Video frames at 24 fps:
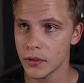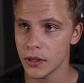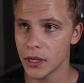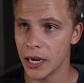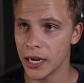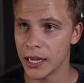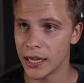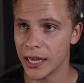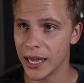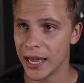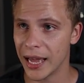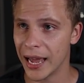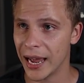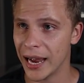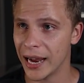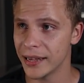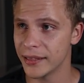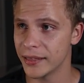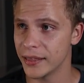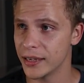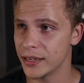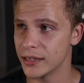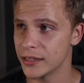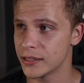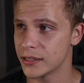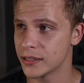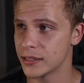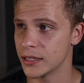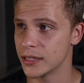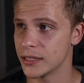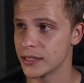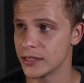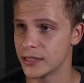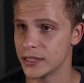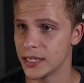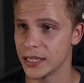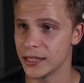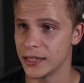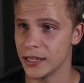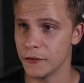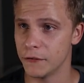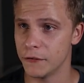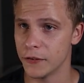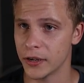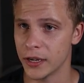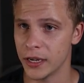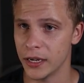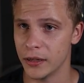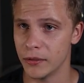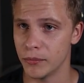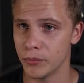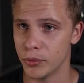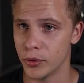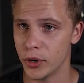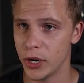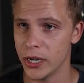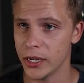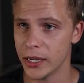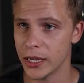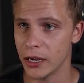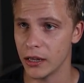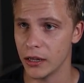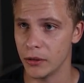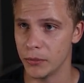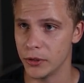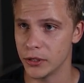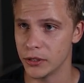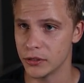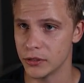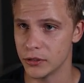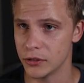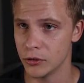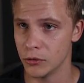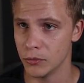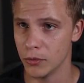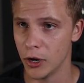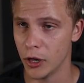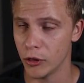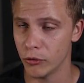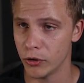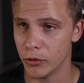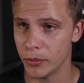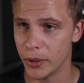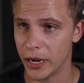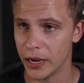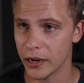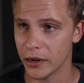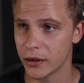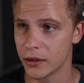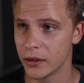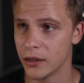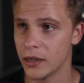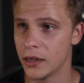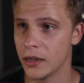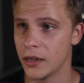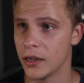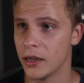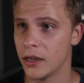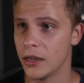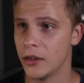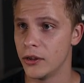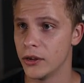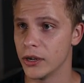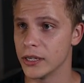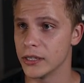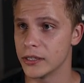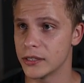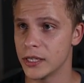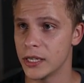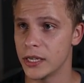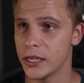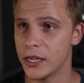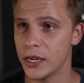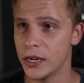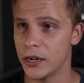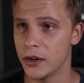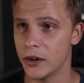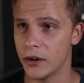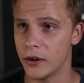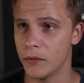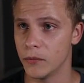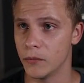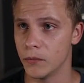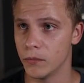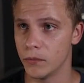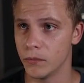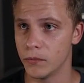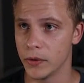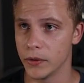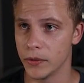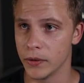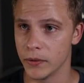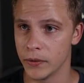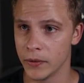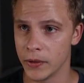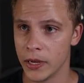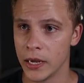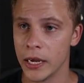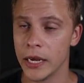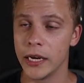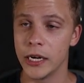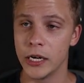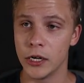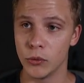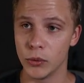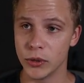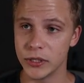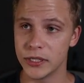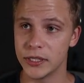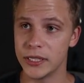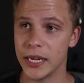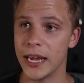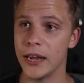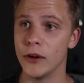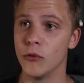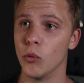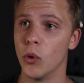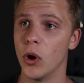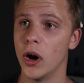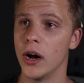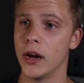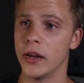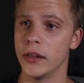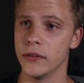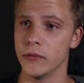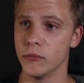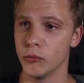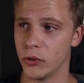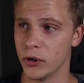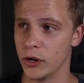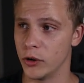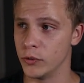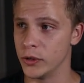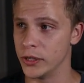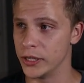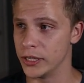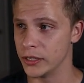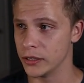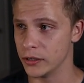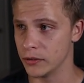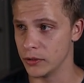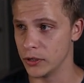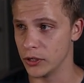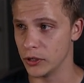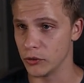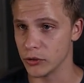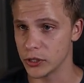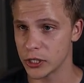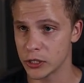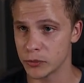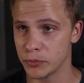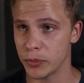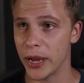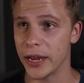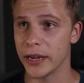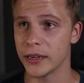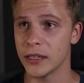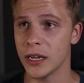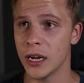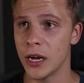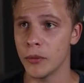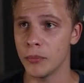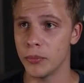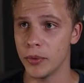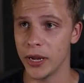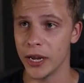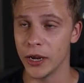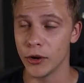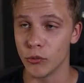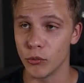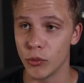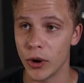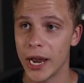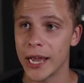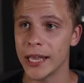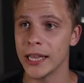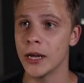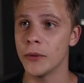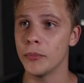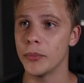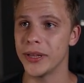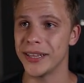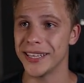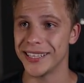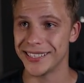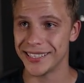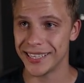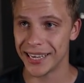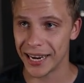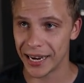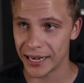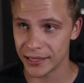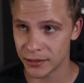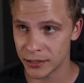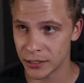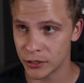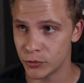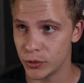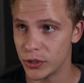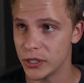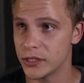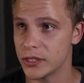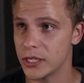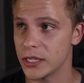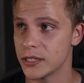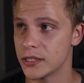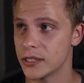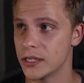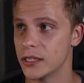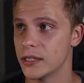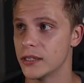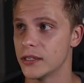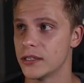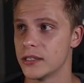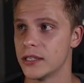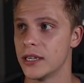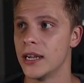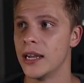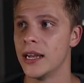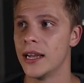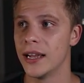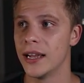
and it had this significant breakout. Let me just zoom all the way back. You can see here was day one where it really, spiked up. It ran up and it tested resistance